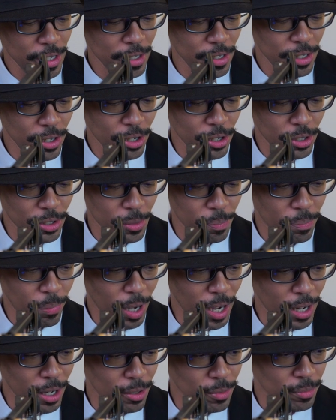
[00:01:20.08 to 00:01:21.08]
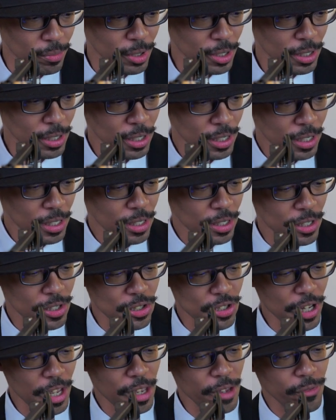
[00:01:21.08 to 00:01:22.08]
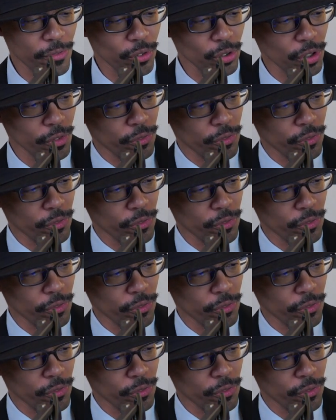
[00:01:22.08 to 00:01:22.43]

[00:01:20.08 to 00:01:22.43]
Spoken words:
near the bottom. The same for the